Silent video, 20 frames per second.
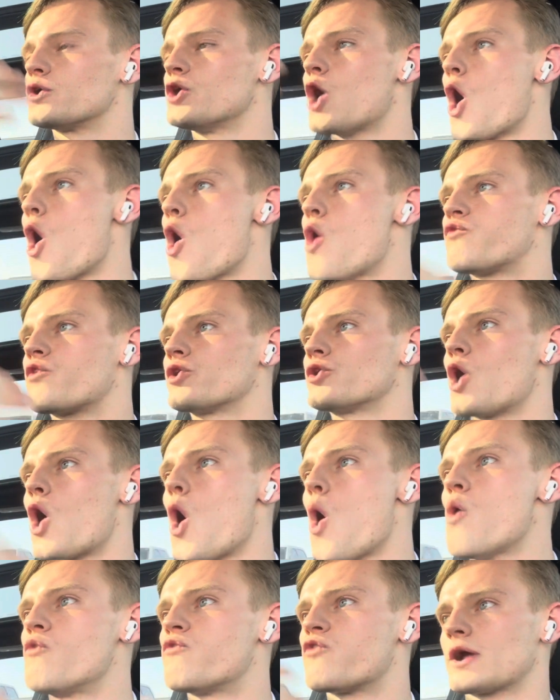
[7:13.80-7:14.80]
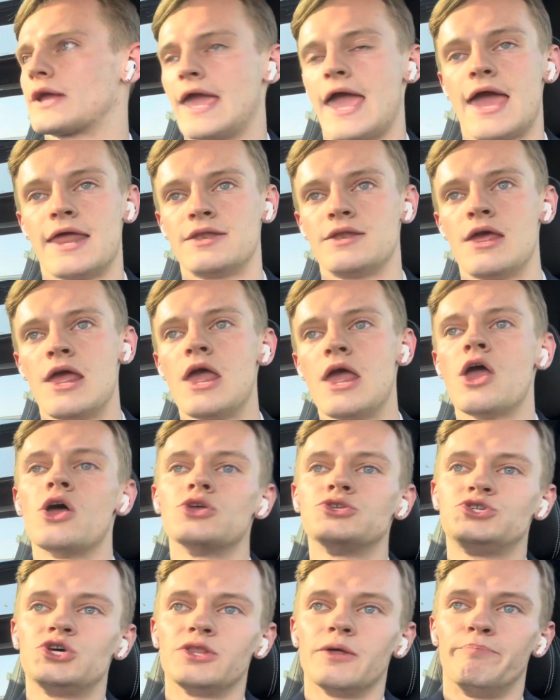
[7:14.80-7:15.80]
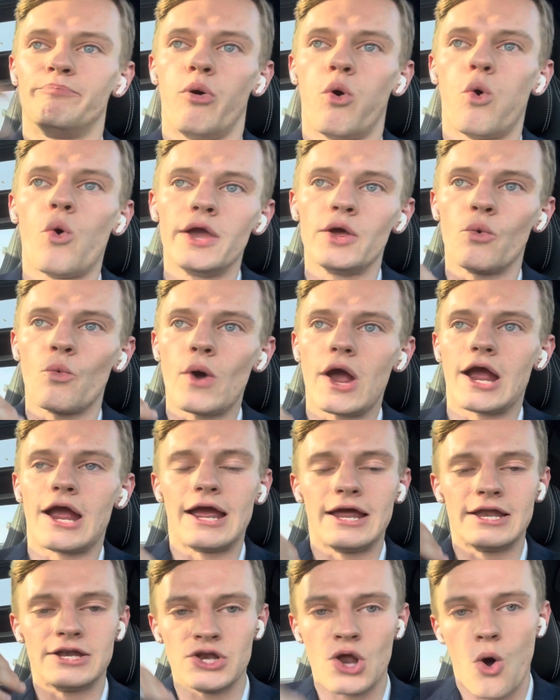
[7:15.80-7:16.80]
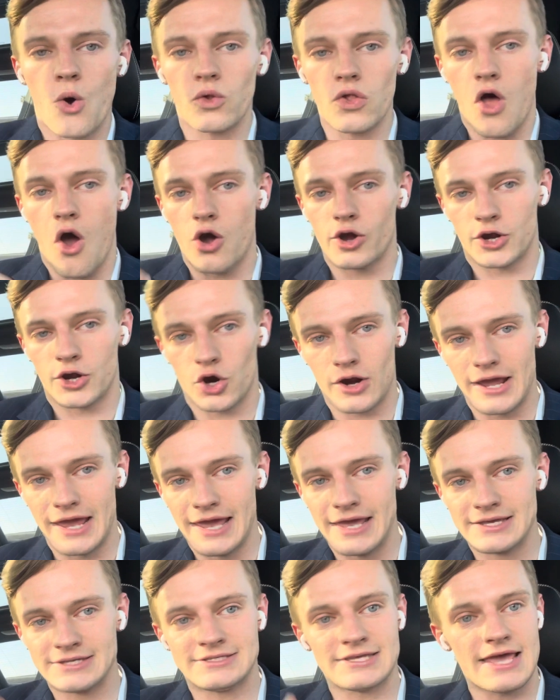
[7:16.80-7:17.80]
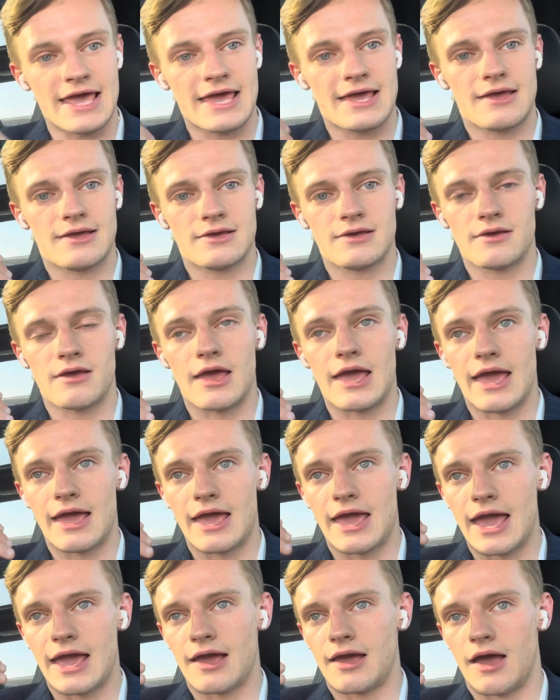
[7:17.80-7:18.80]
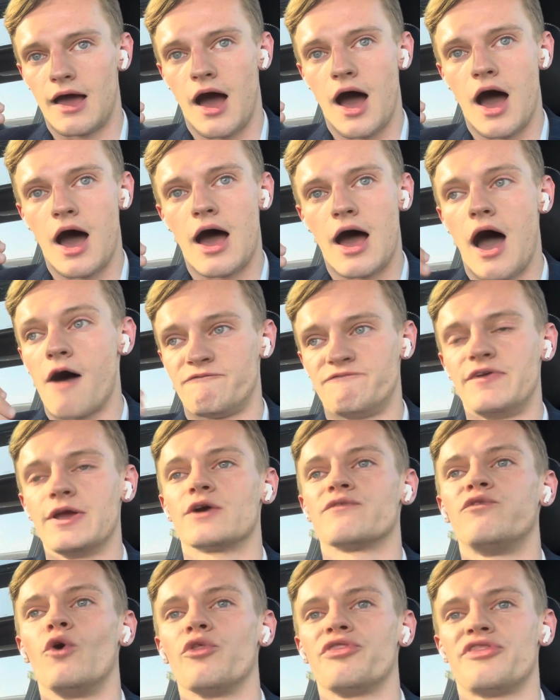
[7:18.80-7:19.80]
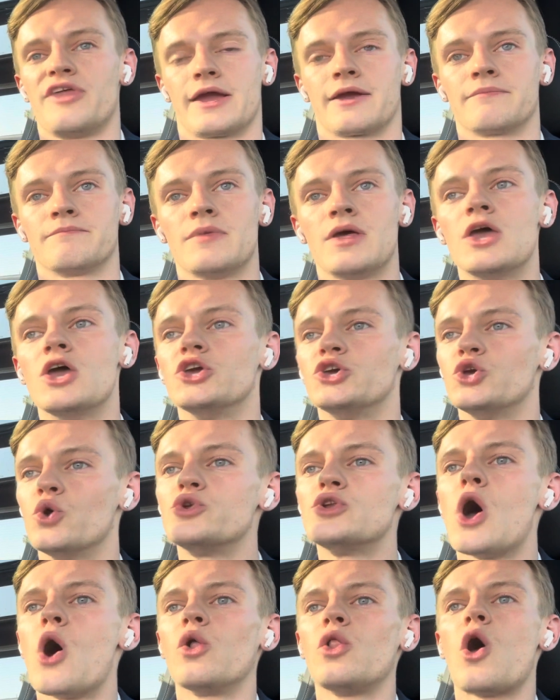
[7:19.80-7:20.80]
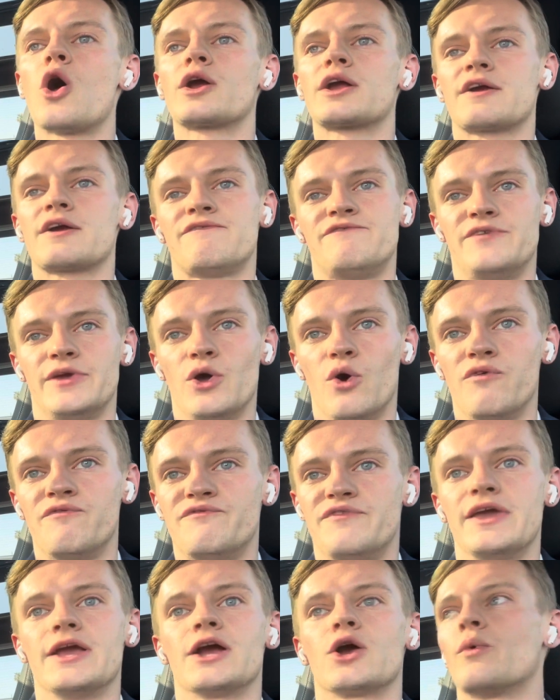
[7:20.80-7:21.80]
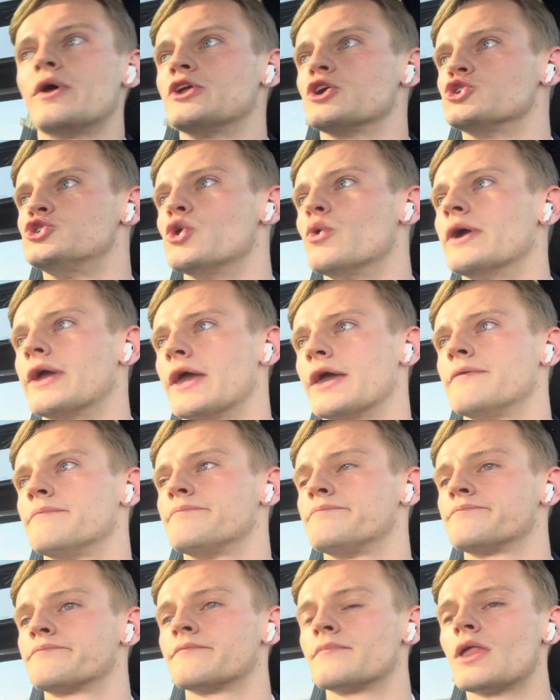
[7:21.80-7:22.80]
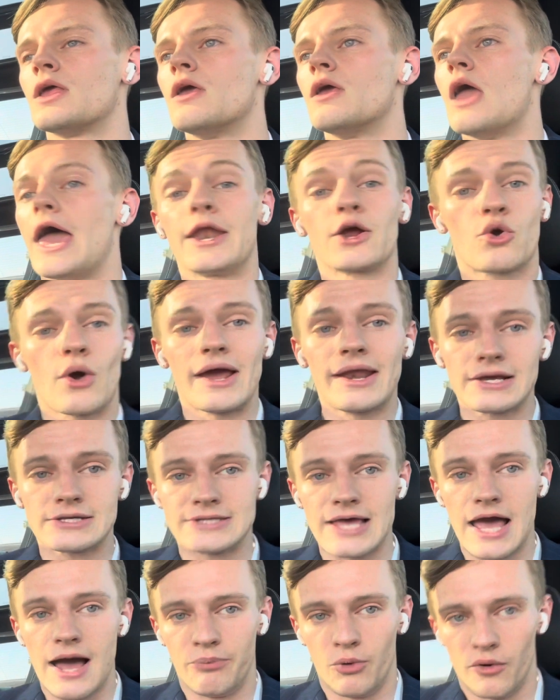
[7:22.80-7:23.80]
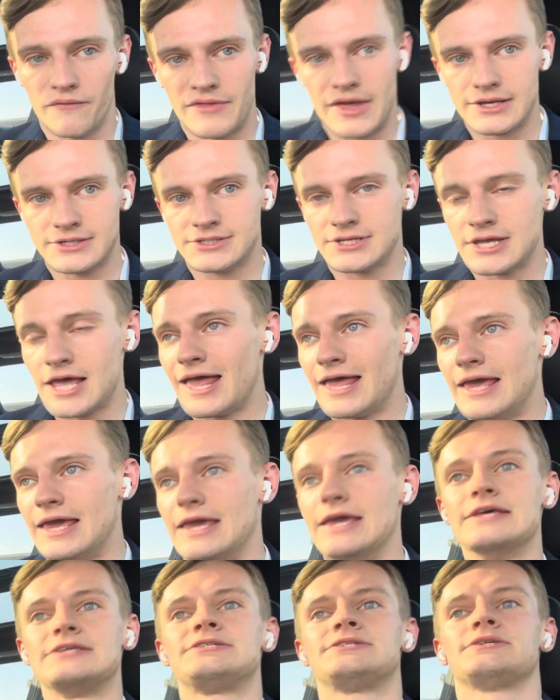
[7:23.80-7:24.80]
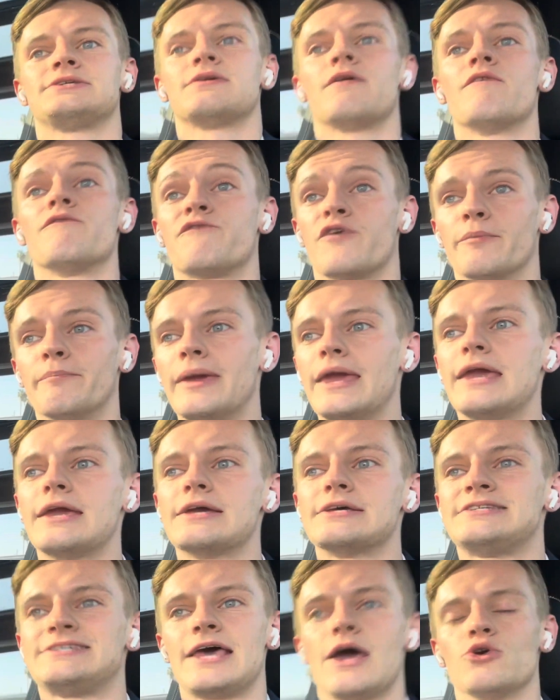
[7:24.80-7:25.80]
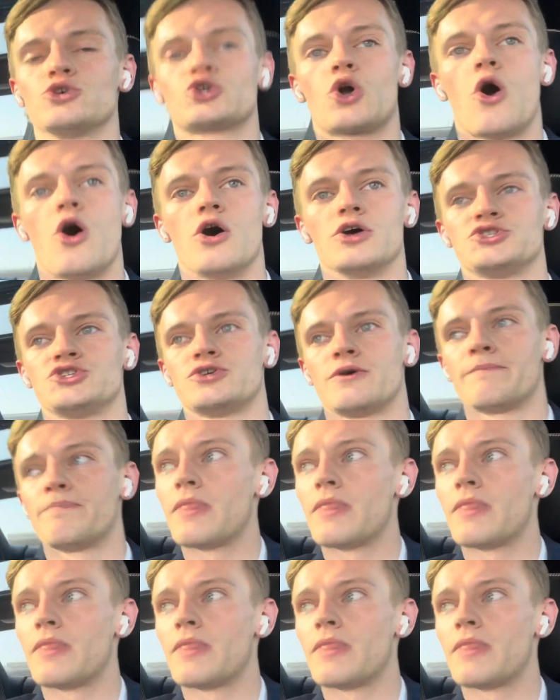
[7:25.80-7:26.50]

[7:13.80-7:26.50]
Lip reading: and over and over again, to the point where it no longer is a fearful thing. You no longer feel fear when you're doing it. And a great example of this is, for me, is sales calls.